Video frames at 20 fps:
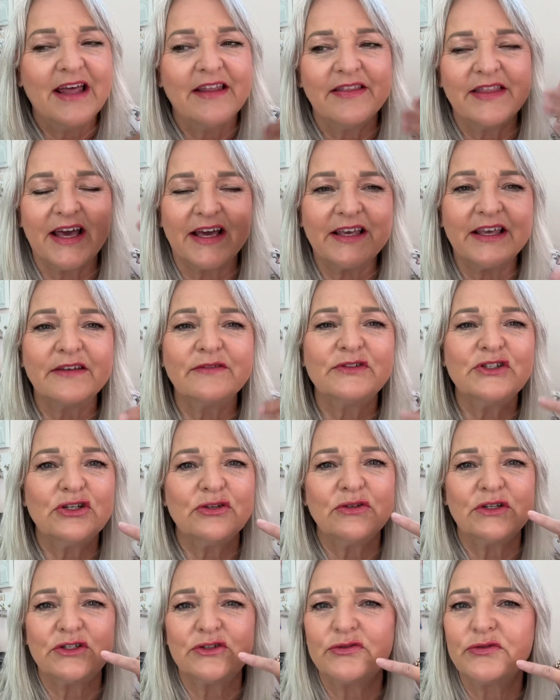That gives
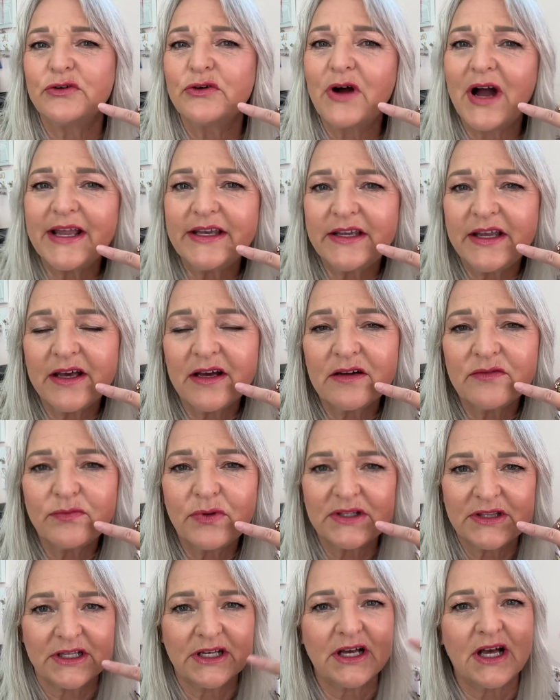you a true idea of
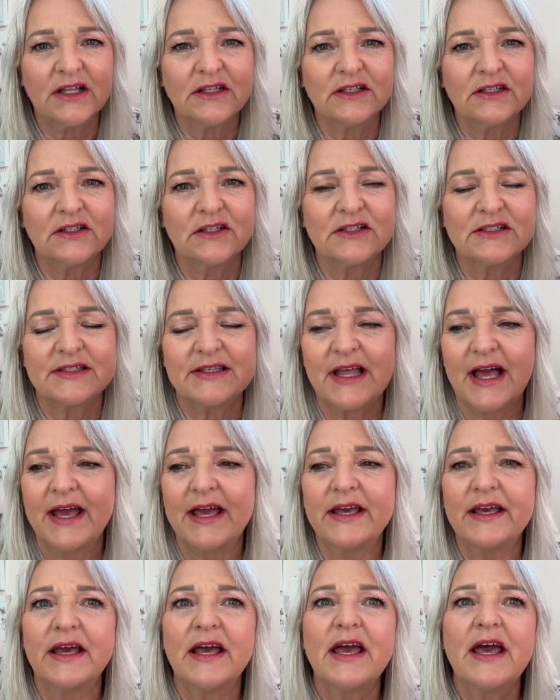what the color looks
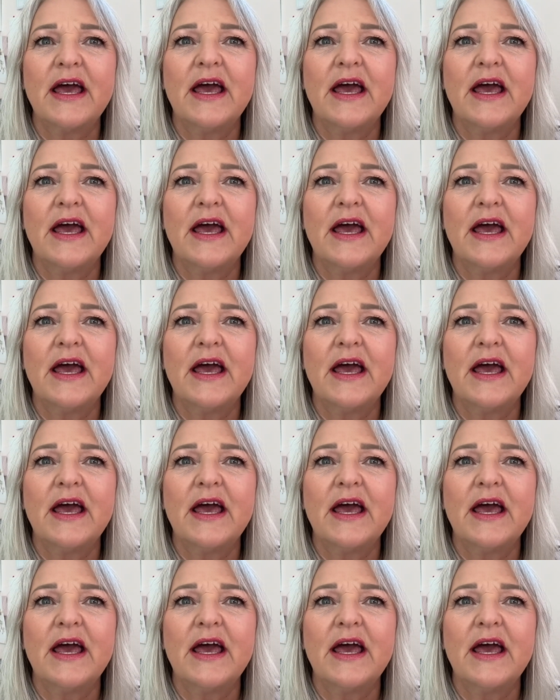like.